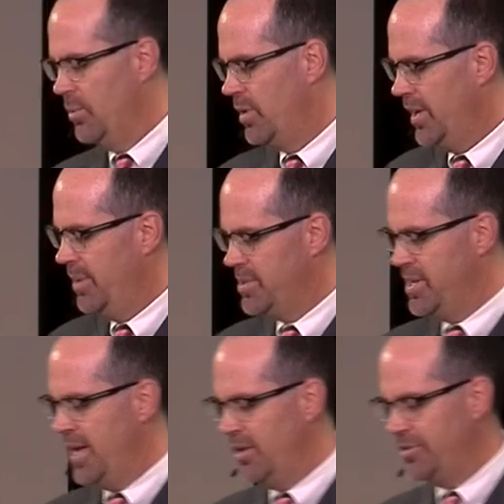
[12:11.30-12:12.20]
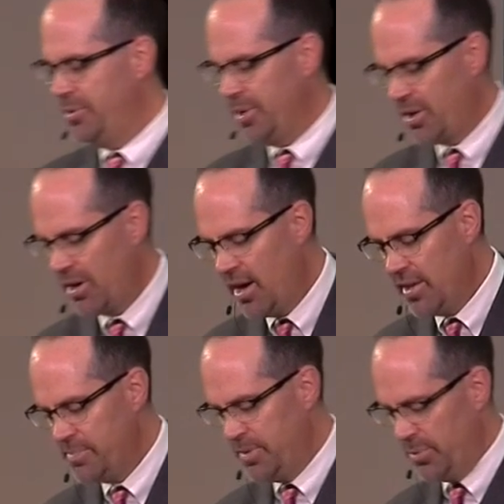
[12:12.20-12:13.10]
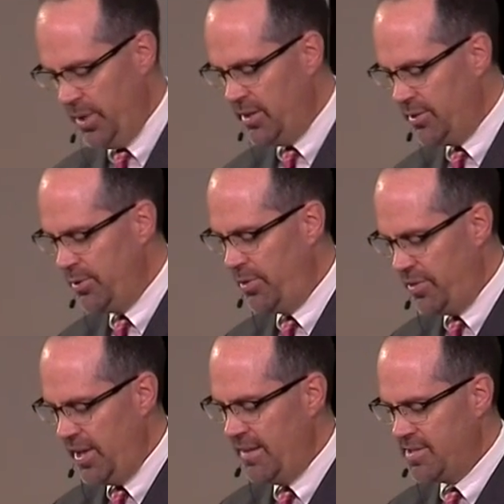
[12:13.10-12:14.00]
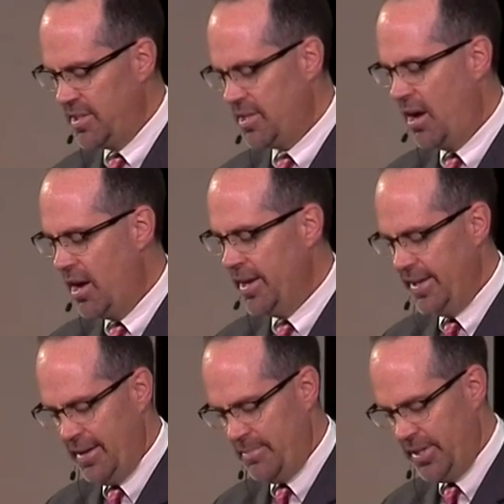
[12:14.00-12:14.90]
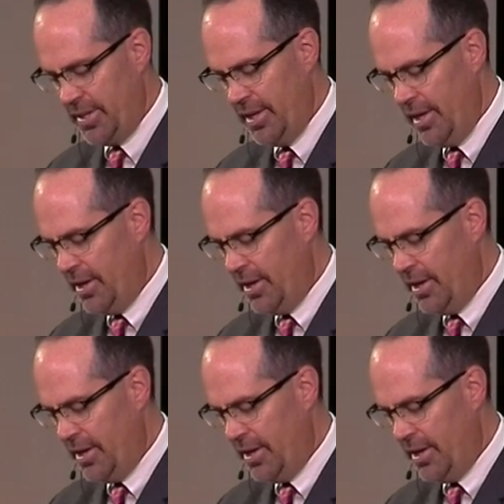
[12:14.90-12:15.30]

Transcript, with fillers: where he was nailed to a cross between two thieves that taunted him, and the